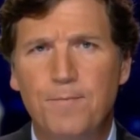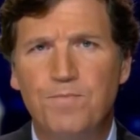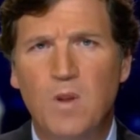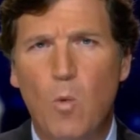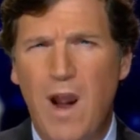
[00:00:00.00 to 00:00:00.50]

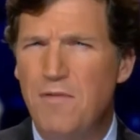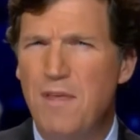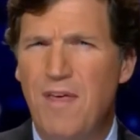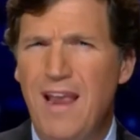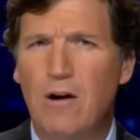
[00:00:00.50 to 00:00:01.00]
Why are
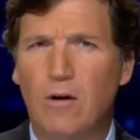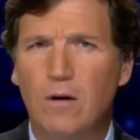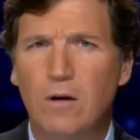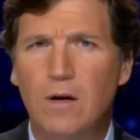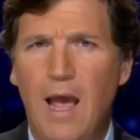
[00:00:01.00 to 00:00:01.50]
they there?
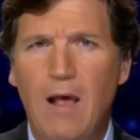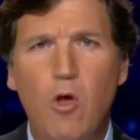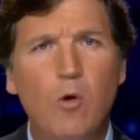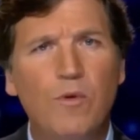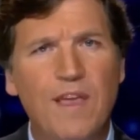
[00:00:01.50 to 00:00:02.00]
How
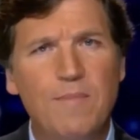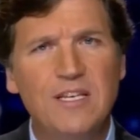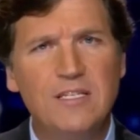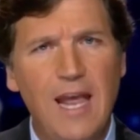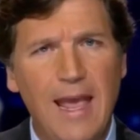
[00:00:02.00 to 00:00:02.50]
long will they be
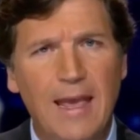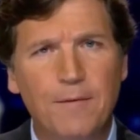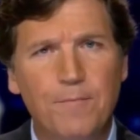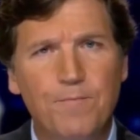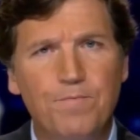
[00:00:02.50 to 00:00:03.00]
staying?
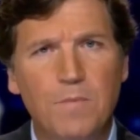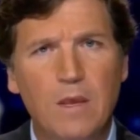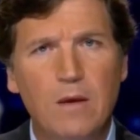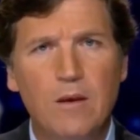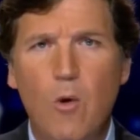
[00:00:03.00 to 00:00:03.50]

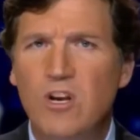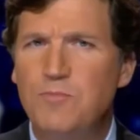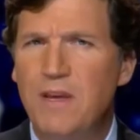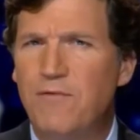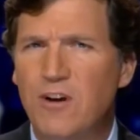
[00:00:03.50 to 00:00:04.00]
No one is
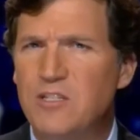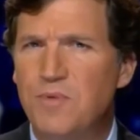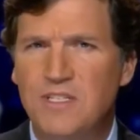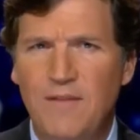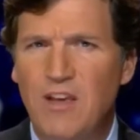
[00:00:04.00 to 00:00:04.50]
being very
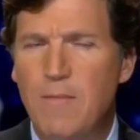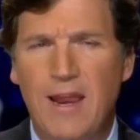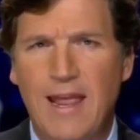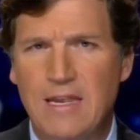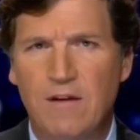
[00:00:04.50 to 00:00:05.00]
specific
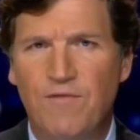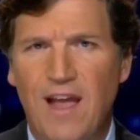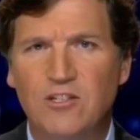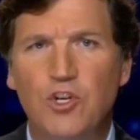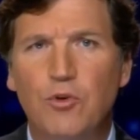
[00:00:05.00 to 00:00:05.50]
about any of
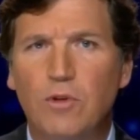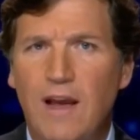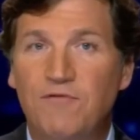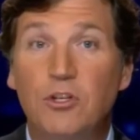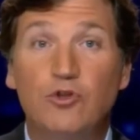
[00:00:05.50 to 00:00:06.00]
that, so you're
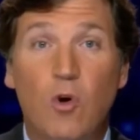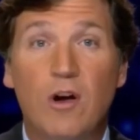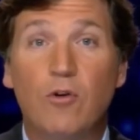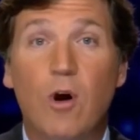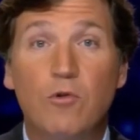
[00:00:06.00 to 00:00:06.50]
left to draw
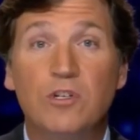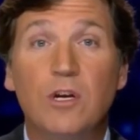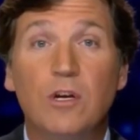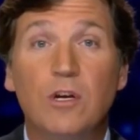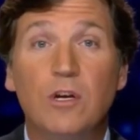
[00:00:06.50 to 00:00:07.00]
your own conclusion.